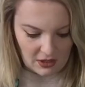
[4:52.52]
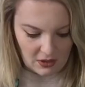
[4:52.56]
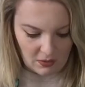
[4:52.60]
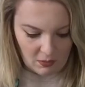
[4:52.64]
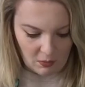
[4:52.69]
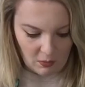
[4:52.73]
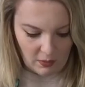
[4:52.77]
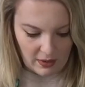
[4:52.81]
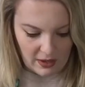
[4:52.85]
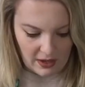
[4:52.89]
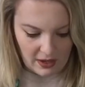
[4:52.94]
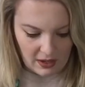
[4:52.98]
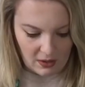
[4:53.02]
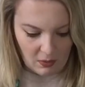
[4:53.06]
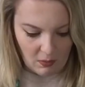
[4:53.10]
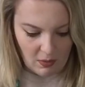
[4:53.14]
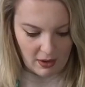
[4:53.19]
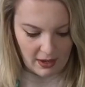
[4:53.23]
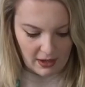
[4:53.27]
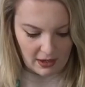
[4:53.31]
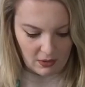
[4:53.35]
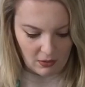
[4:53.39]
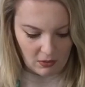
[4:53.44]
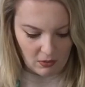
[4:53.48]
can
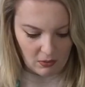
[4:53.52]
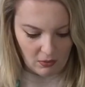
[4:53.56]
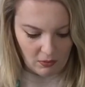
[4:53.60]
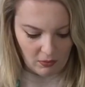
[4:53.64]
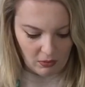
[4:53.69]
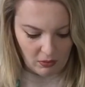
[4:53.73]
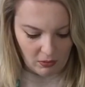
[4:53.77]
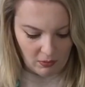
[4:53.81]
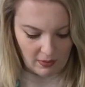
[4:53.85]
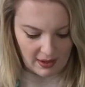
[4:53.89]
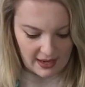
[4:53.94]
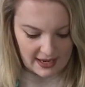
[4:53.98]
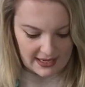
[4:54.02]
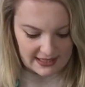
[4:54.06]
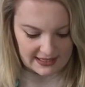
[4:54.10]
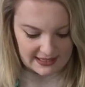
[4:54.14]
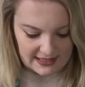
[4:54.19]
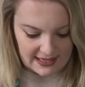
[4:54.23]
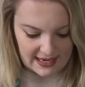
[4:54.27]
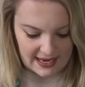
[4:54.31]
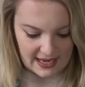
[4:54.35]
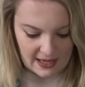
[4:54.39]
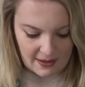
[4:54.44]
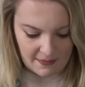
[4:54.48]
work it all the way
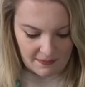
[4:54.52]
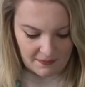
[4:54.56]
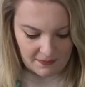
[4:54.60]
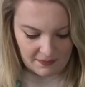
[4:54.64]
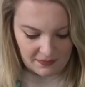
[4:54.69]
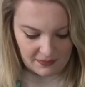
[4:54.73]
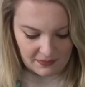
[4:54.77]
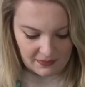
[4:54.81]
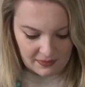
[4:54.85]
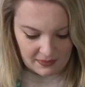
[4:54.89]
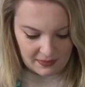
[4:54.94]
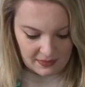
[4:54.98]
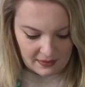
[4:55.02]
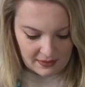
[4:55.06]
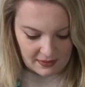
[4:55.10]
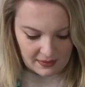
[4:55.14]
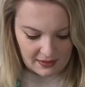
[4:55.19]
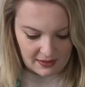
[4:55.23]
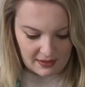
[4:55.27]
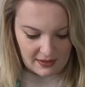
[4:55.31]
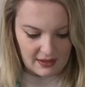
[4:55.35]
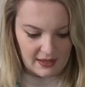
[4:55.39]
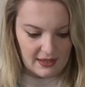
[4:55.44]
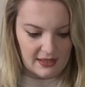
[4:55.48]
down
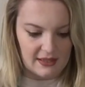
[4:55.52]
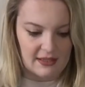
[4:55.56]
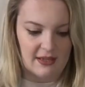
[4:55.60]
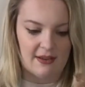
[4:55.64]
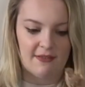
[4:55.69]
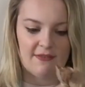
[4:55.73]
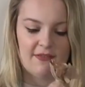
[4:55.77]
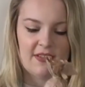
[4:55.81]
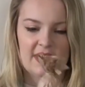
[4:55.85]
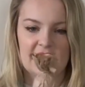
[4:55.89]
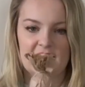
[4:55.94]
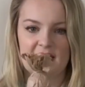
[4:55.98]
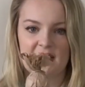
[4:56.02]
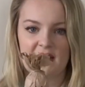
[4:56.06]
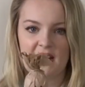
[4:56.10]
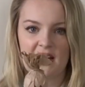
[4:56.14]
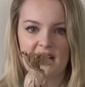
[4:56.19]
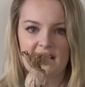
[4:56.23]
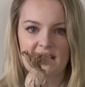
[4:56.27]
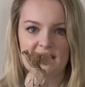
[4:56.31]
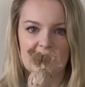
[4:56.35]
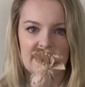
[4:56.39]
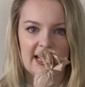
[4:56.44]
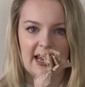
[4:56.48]
so it fits
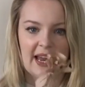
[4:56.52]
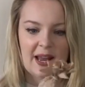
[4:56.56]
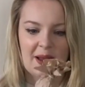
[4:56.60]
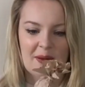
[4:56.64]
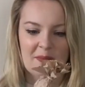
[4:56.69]
nicely.